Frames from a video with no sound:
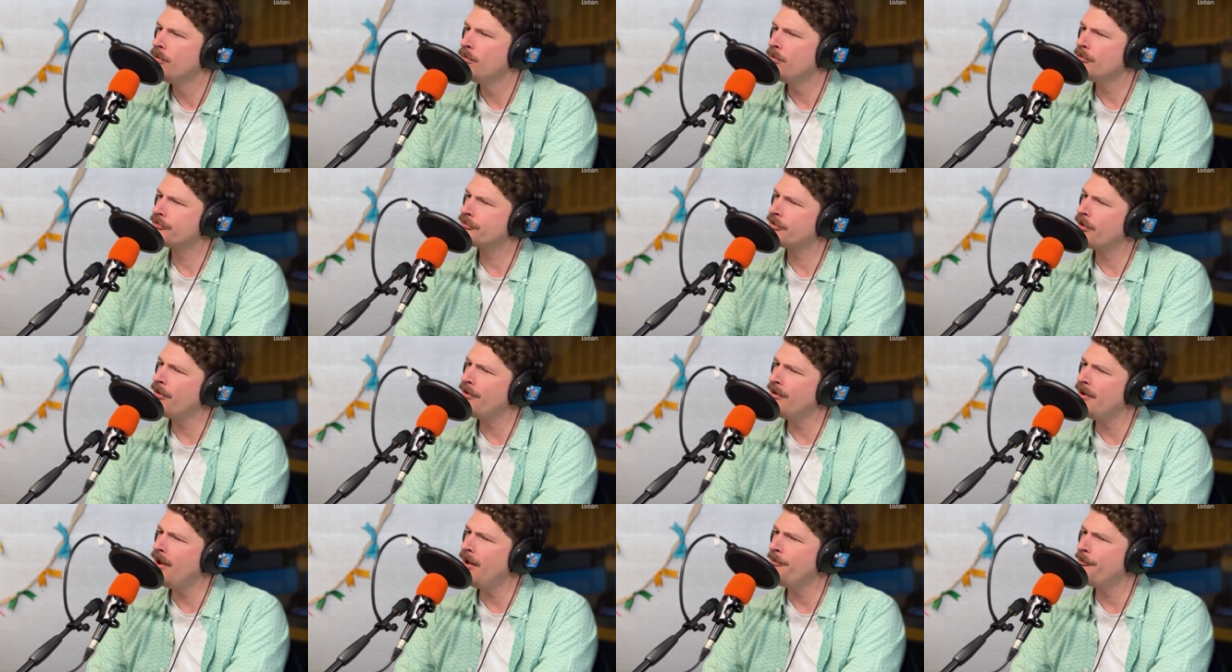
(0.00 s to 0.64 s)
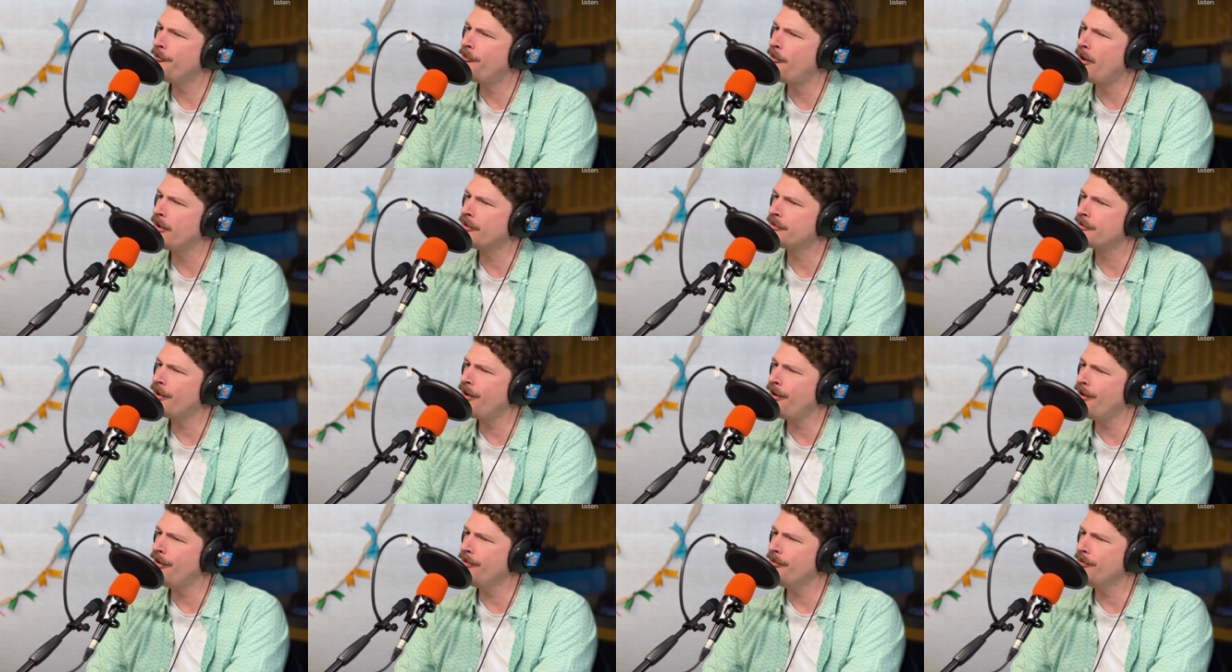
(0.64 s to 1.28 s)
What's going on,
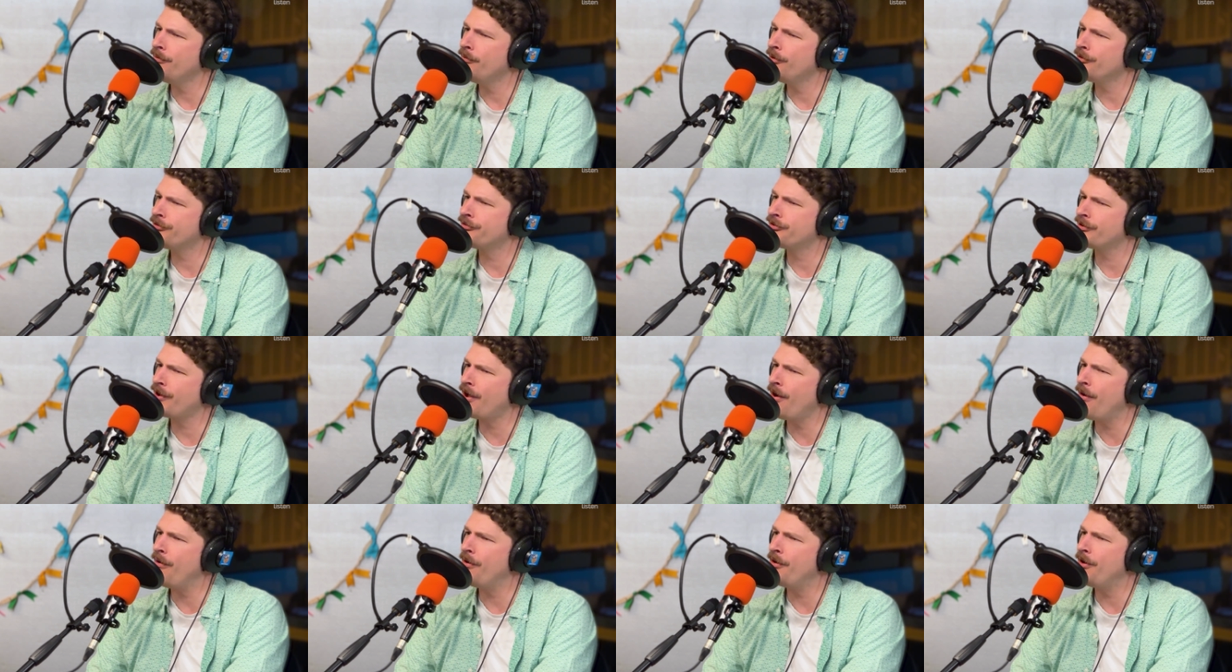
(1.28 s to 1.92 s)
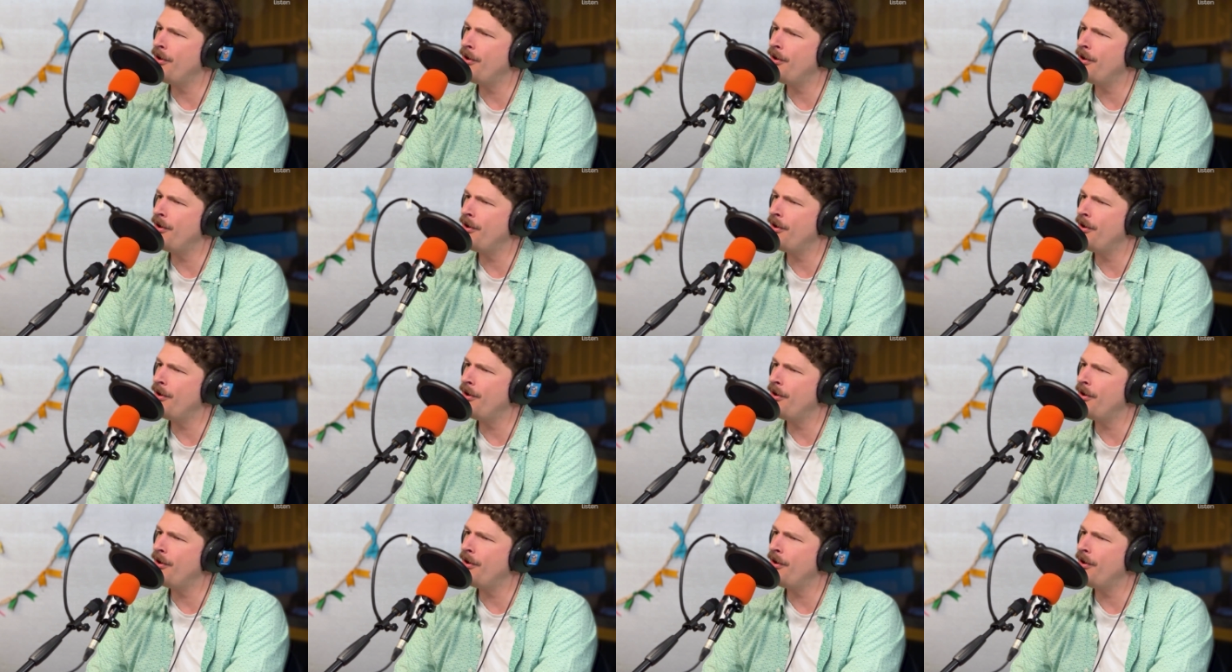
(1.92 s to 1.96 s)
Franco? What's going